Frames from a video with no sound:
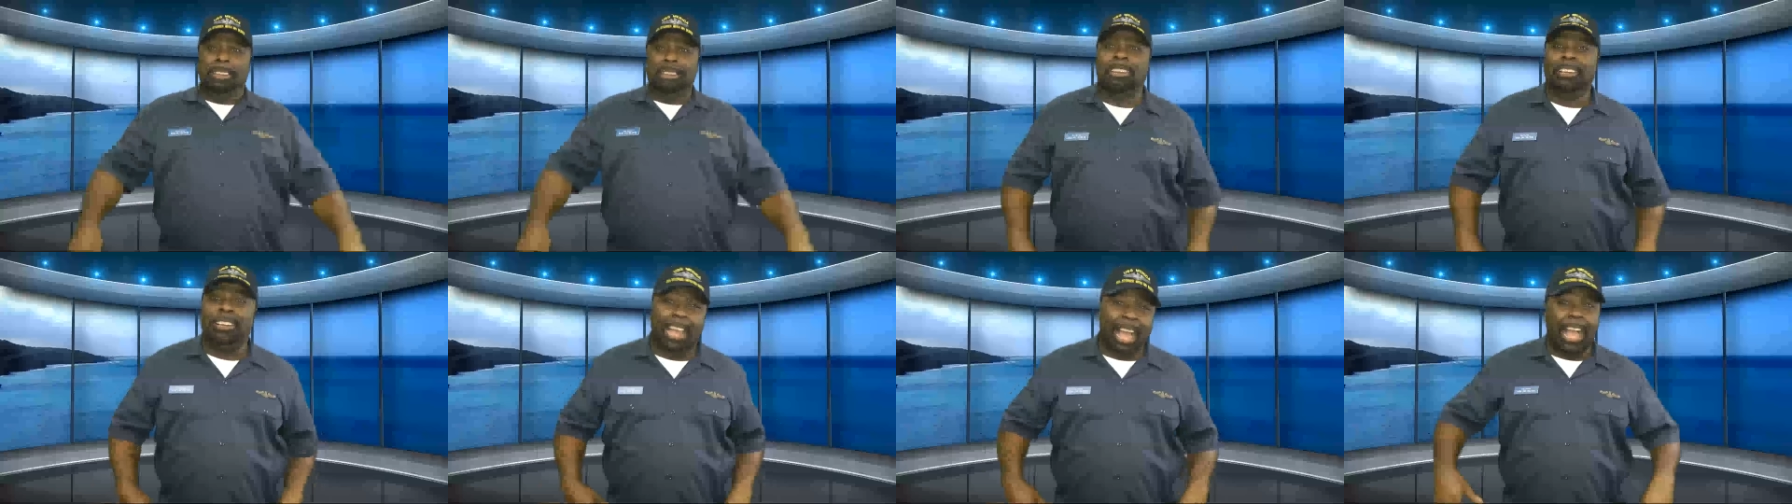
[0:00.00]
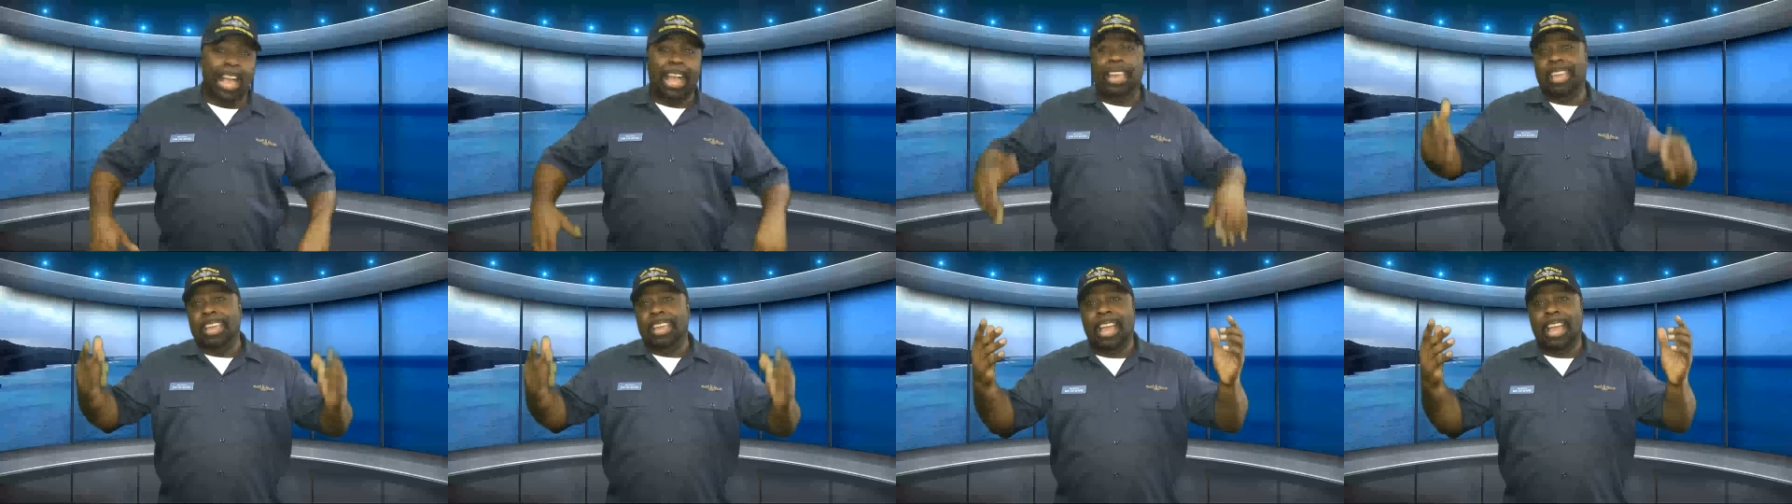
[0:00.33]
Now
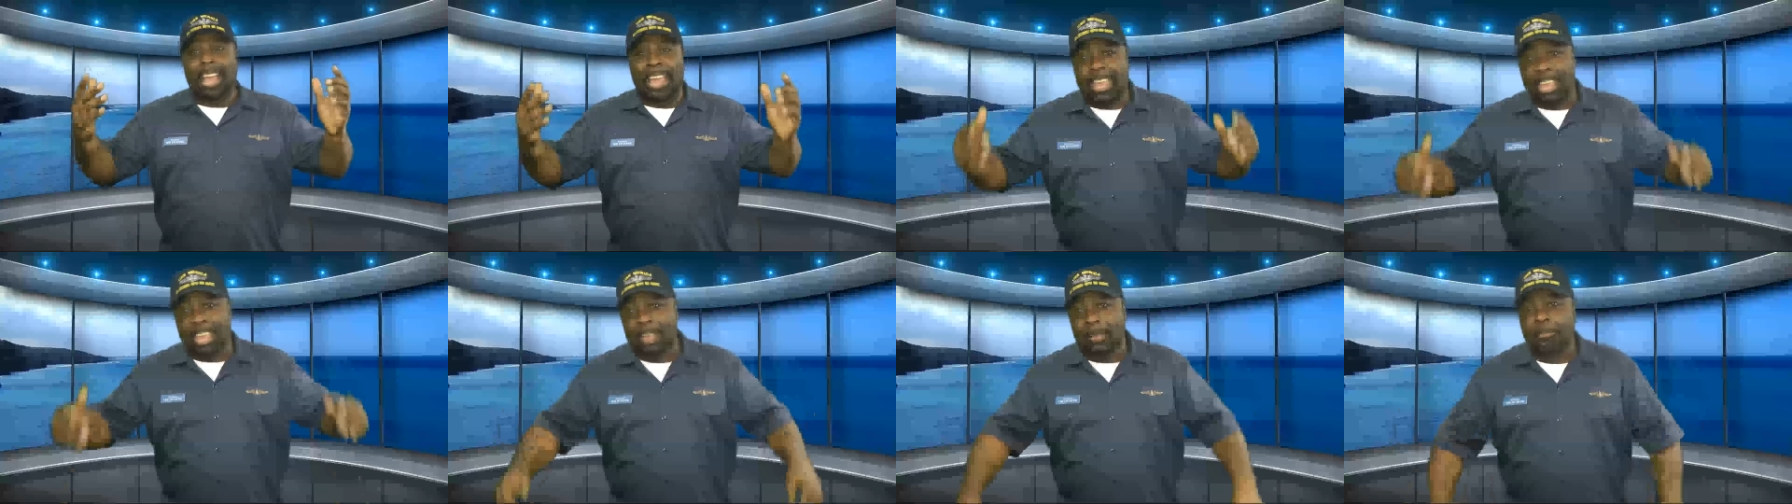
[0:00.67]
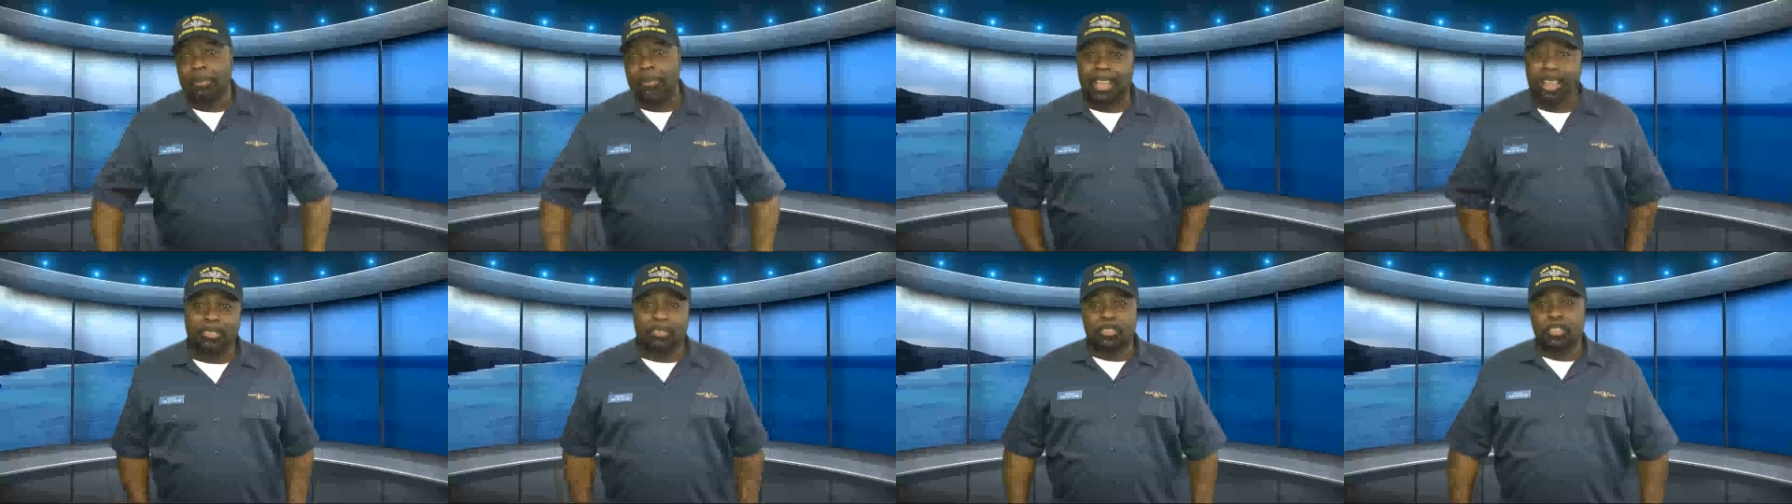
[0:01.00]
here I am
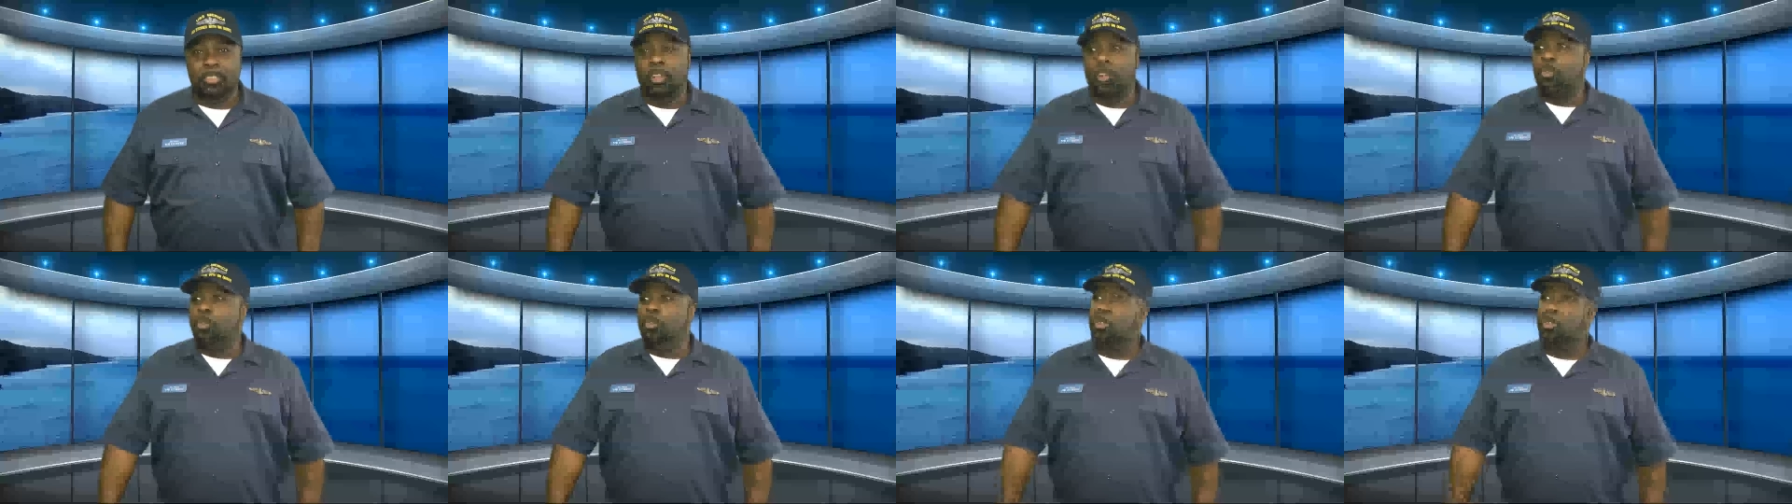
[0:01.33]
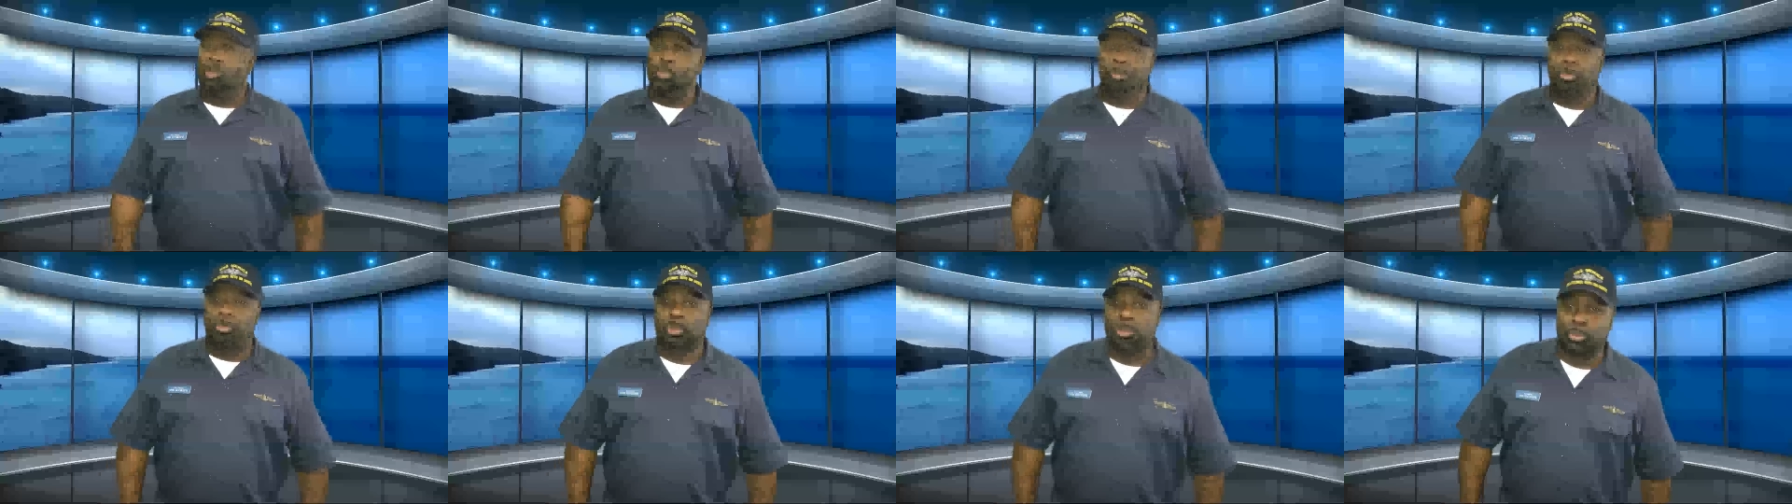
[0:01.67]
on
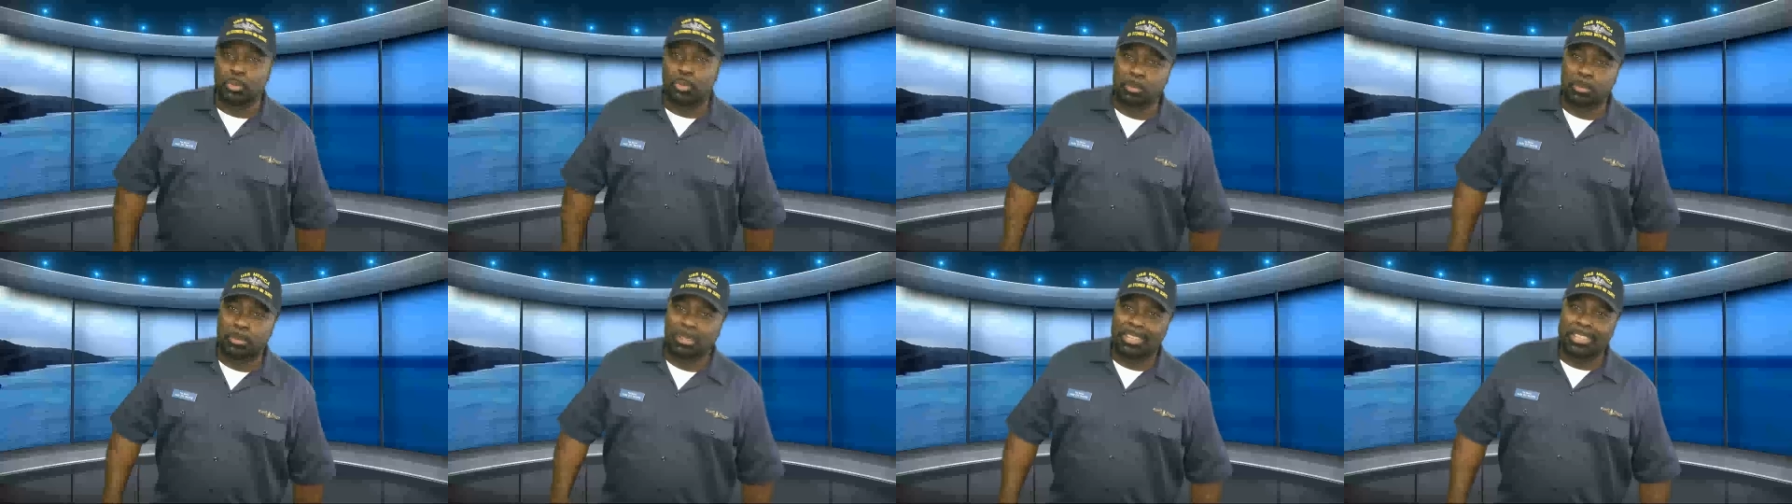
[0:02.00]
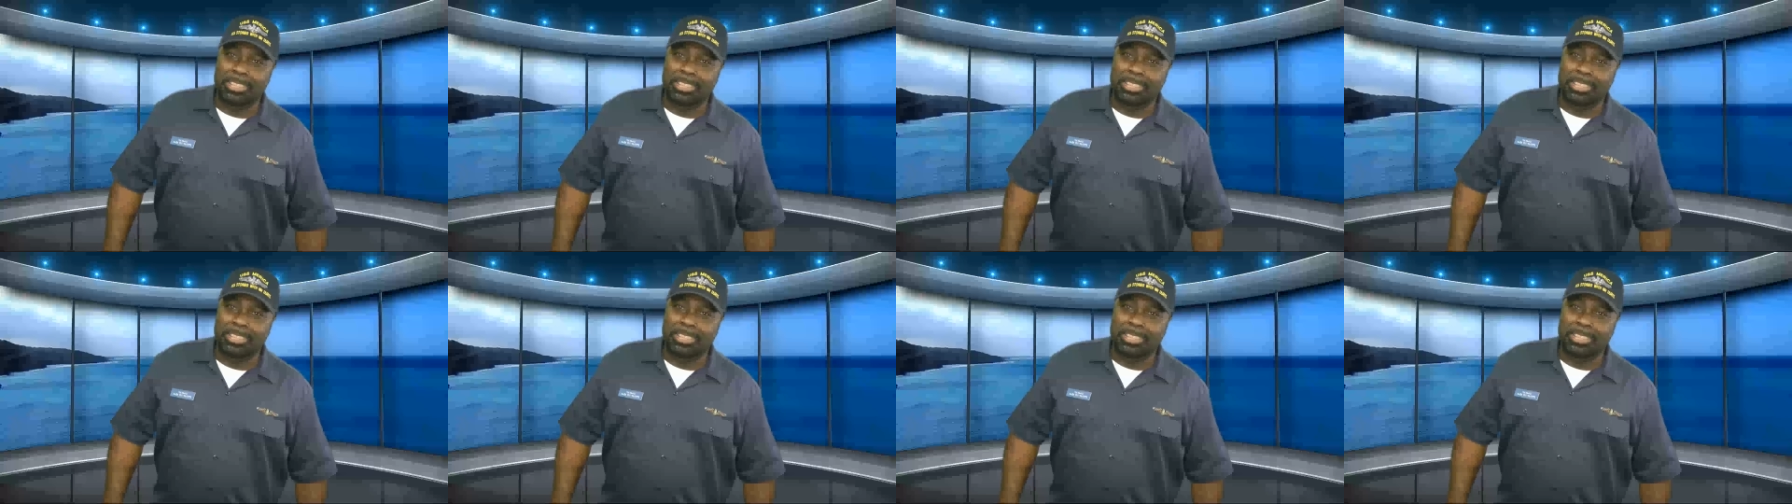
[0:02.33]
YouTube